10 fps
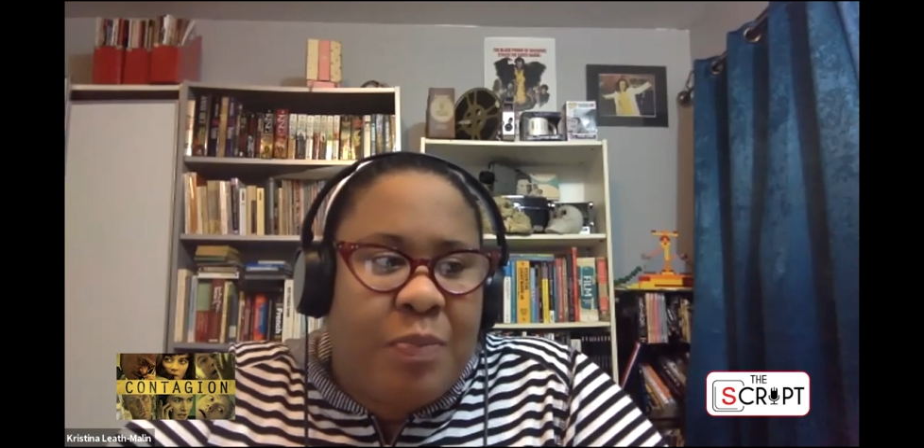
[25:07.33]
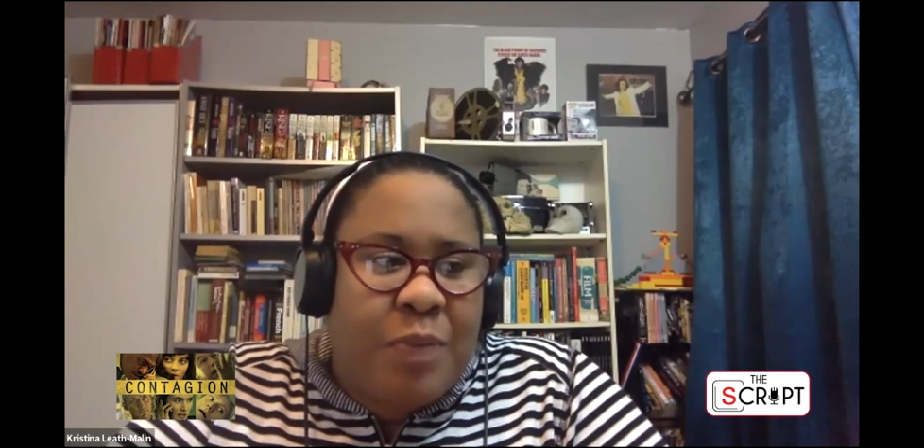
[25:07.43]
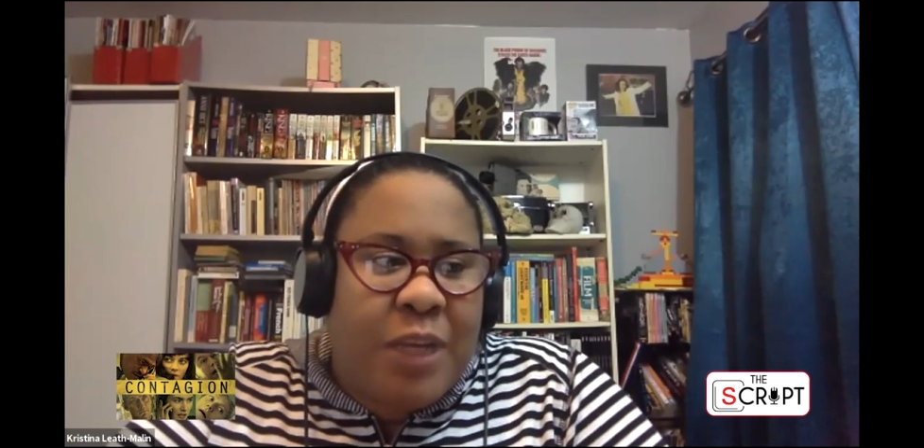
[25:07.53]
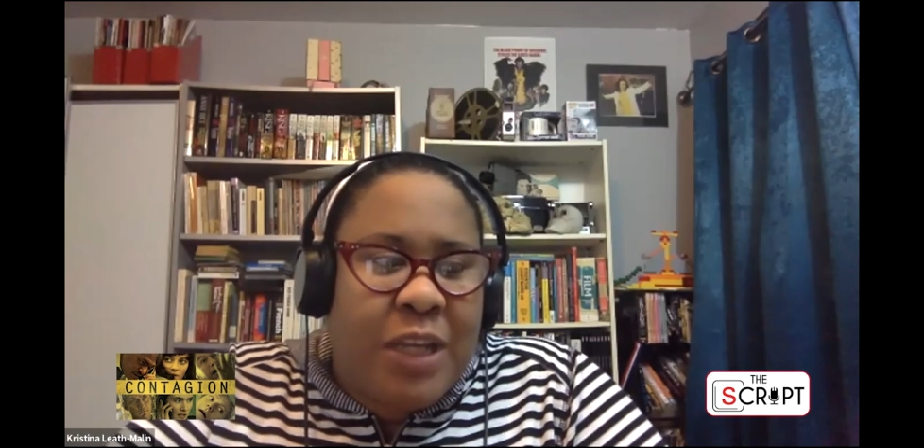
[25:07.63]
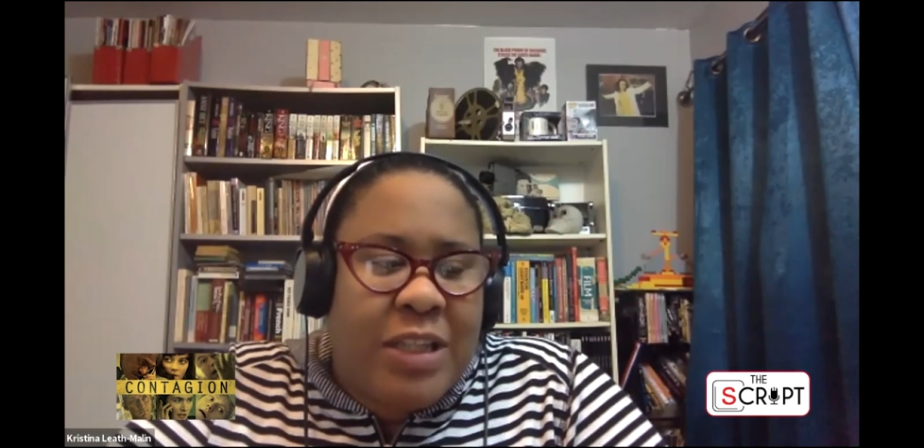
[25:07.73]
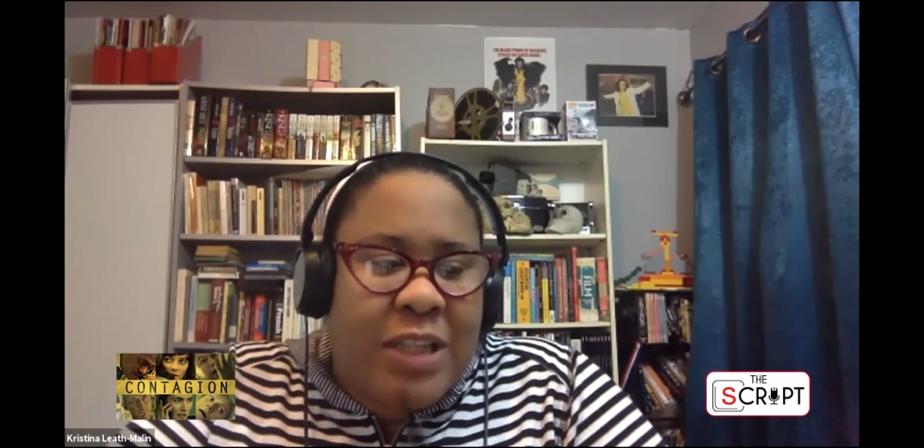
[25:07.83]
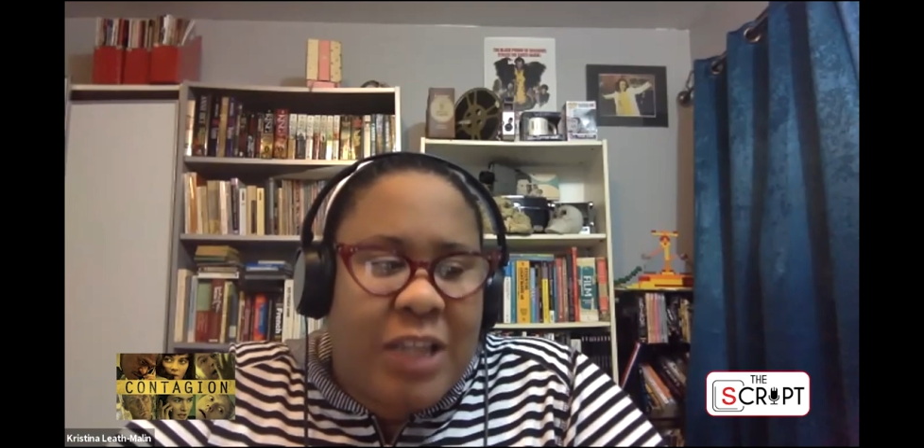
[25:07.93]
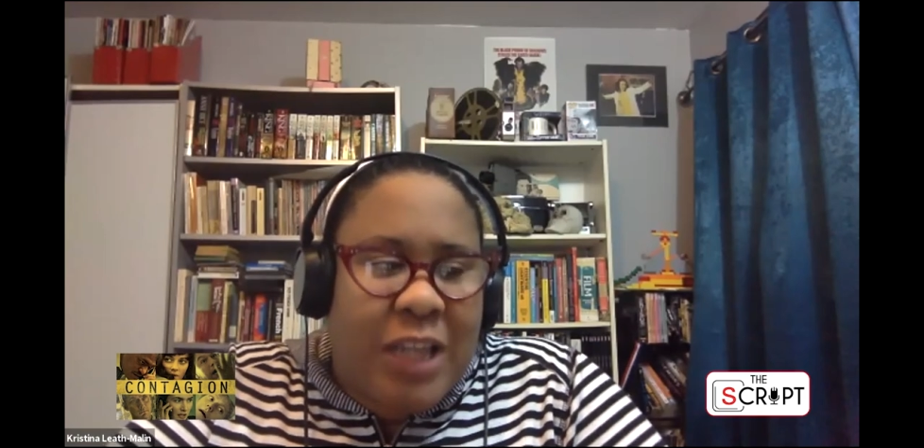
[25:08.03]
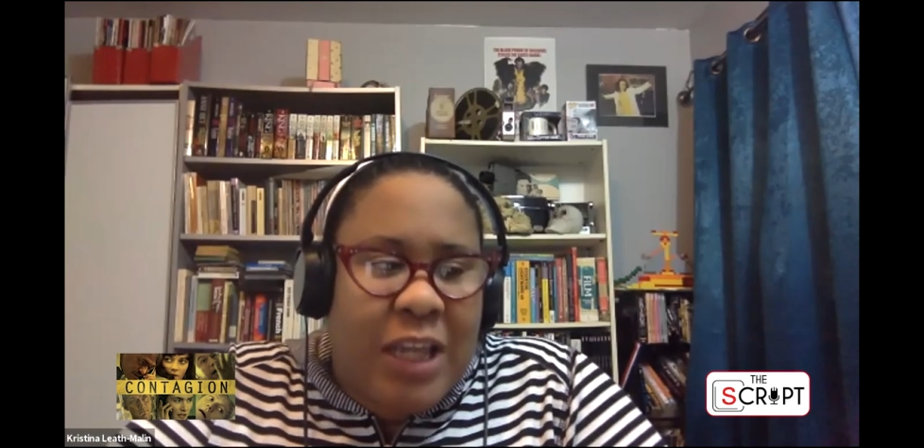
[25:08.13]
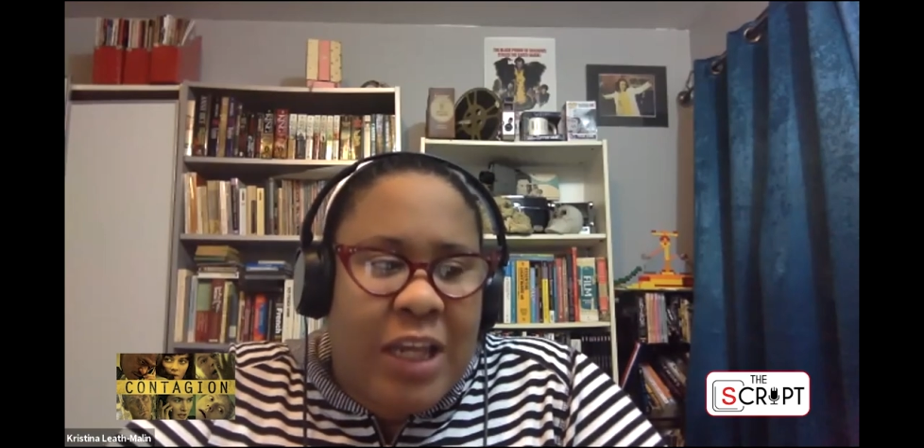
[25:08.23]
but it's,
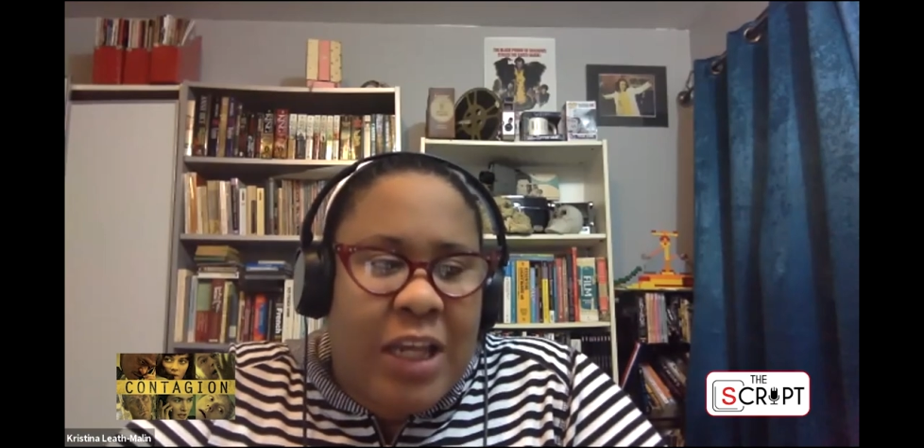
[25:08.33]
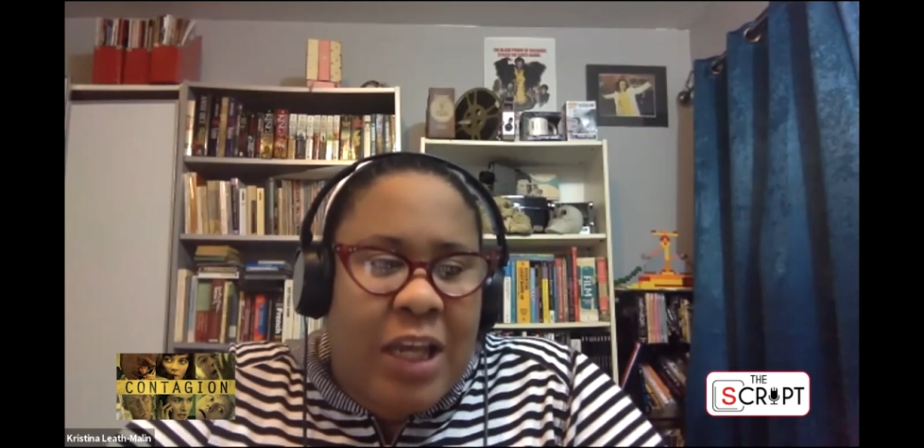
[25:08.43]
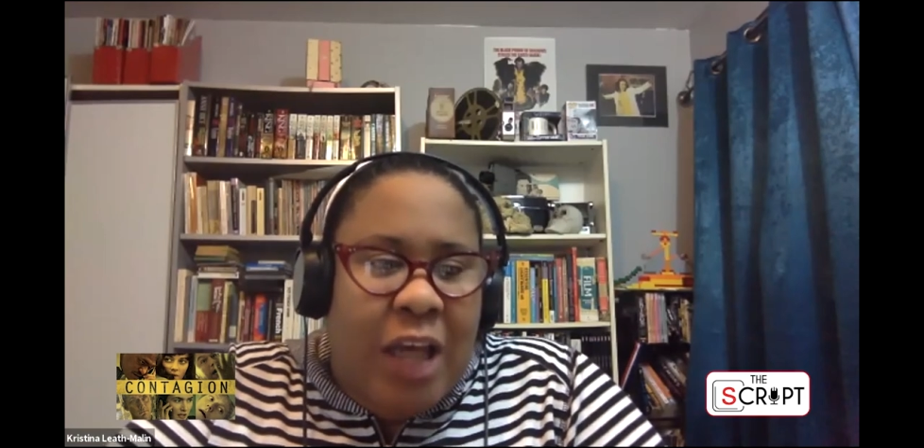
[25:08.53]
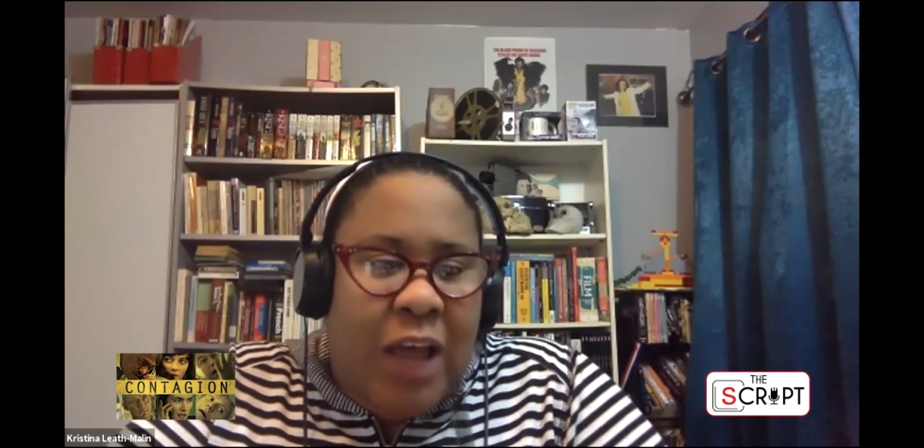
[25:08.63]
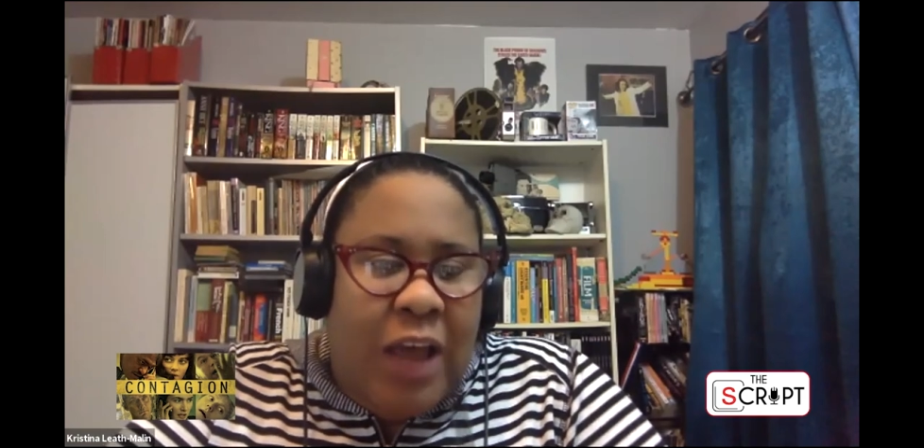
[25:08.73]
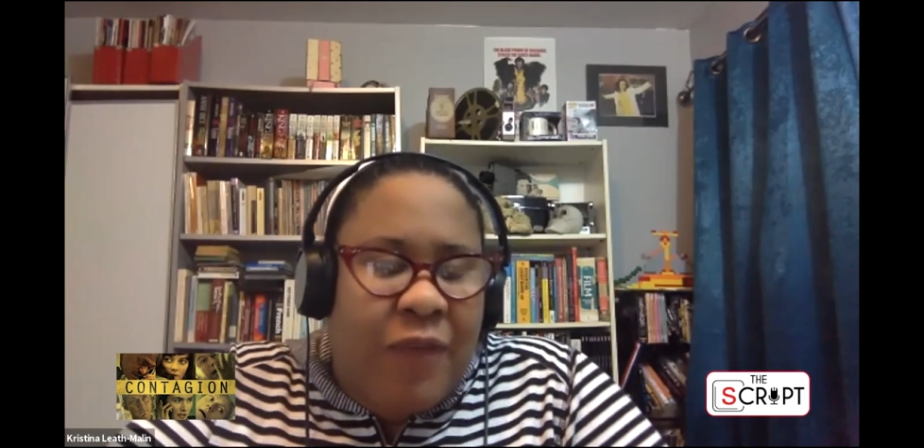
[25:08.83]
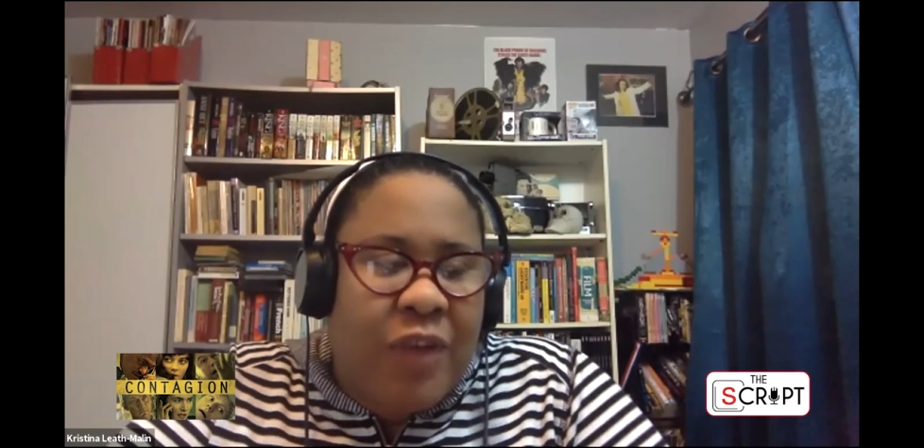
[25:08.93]
again, I